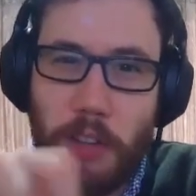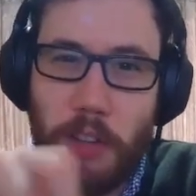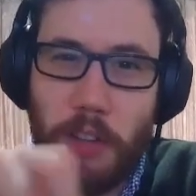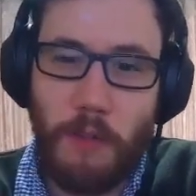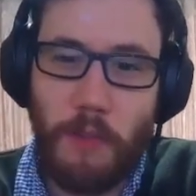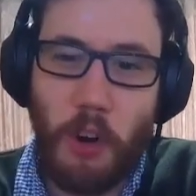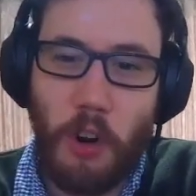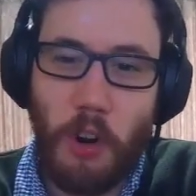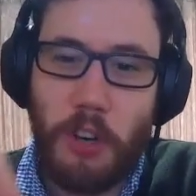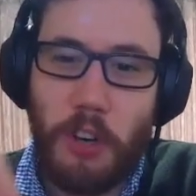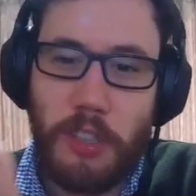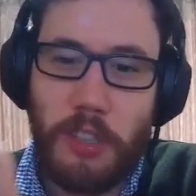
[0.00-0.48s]
to the
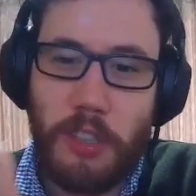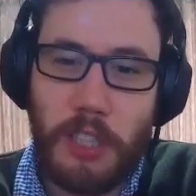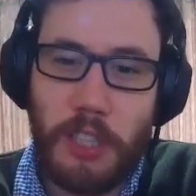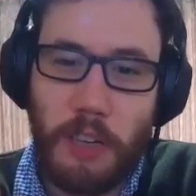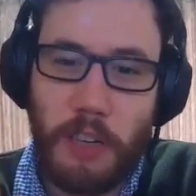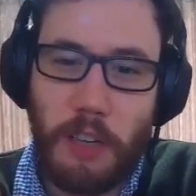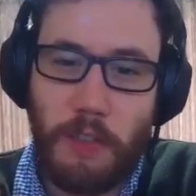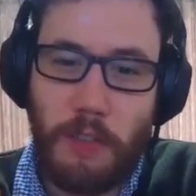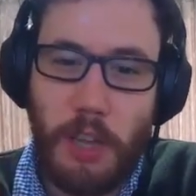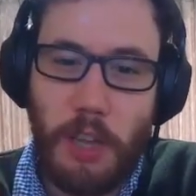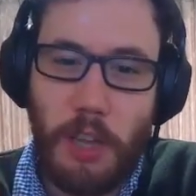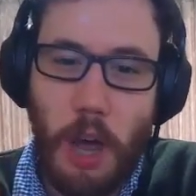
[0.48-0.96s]

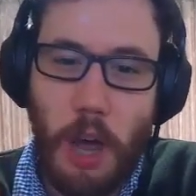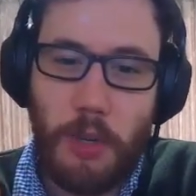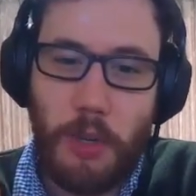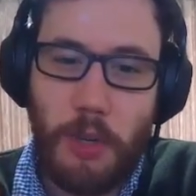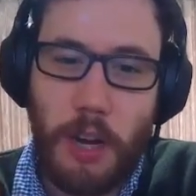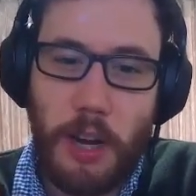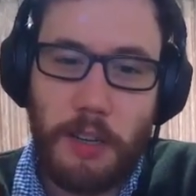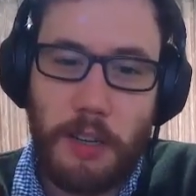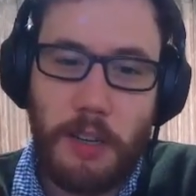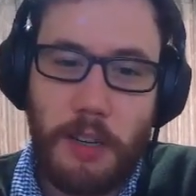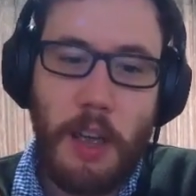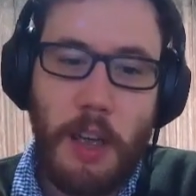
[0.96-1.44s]
vertices of the
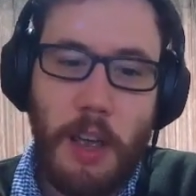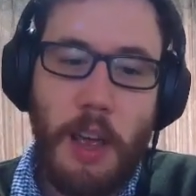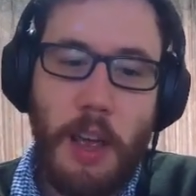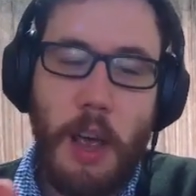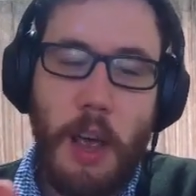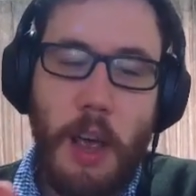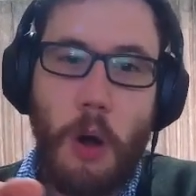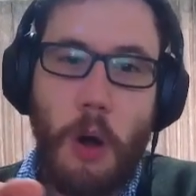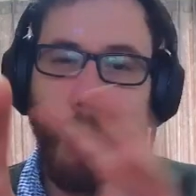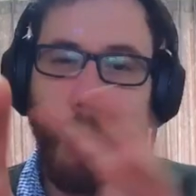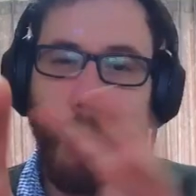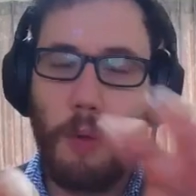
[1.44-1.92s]
object,
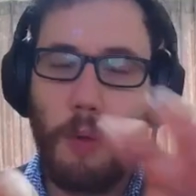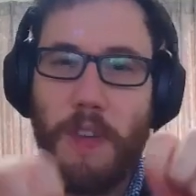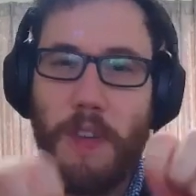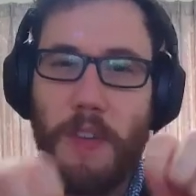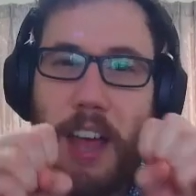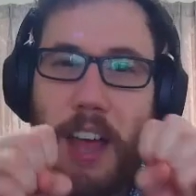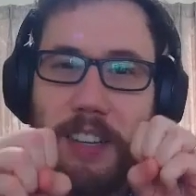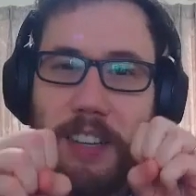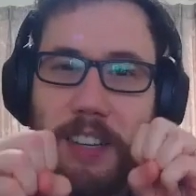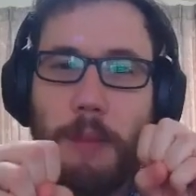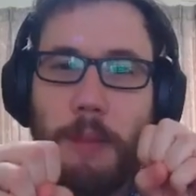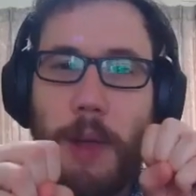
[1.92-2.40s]
or
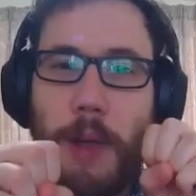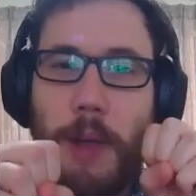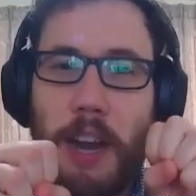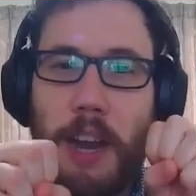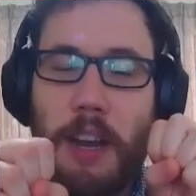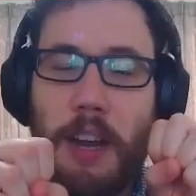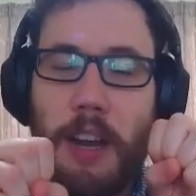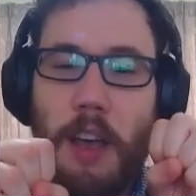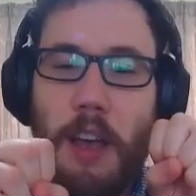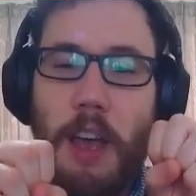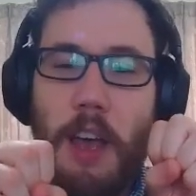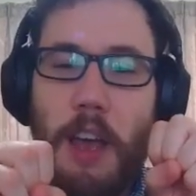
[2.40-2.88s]
we've
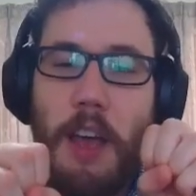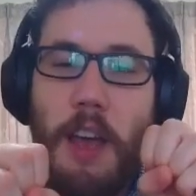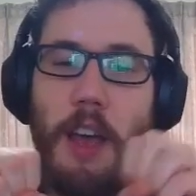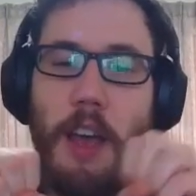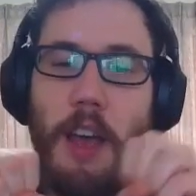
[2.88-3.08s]
estimated